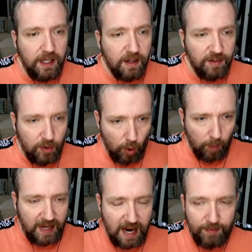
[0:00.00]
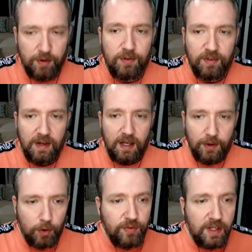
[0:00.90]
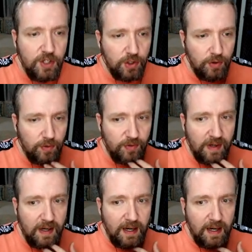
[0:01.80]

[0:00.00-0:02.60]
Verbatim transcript: He doesn't normally have those those issues.